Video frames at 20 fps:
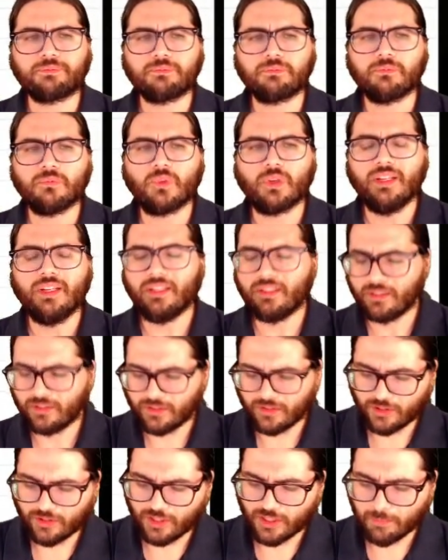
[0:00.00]

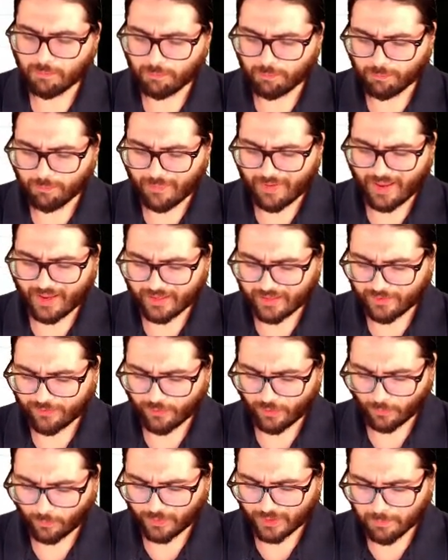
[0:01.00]
if I
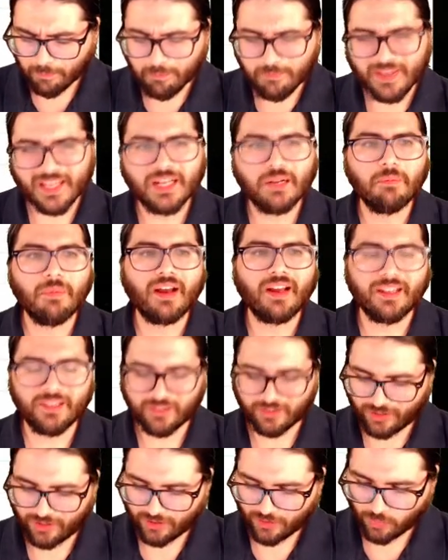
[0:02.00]
want to minimize
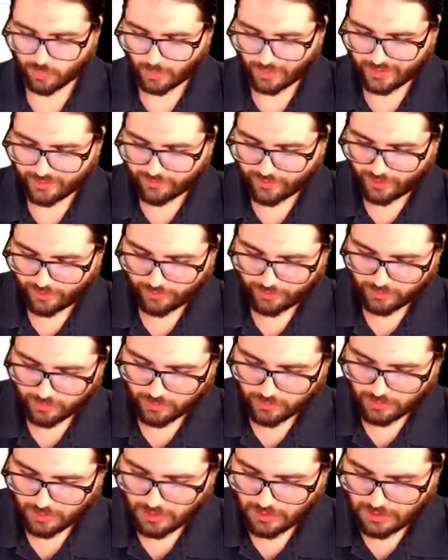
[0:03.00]
this y value,
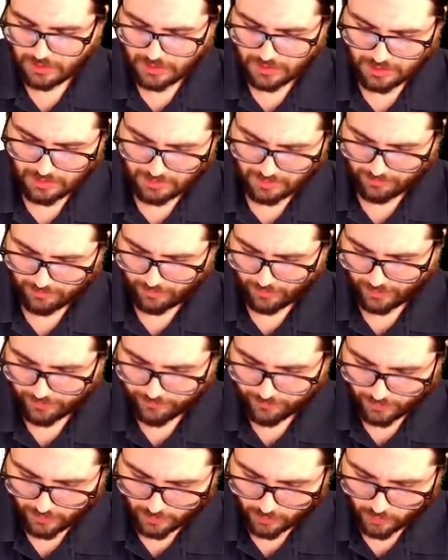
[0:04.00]
if I
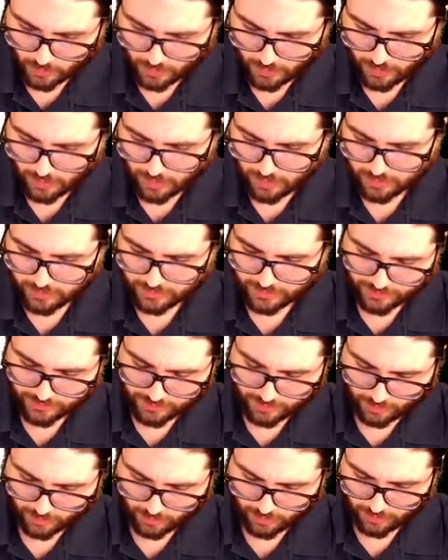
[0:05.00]
follow along this
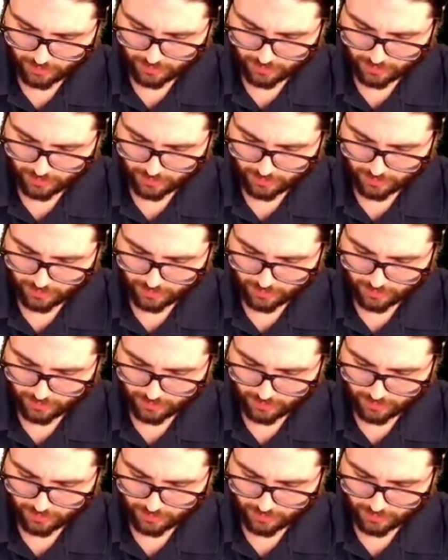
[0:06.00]
curve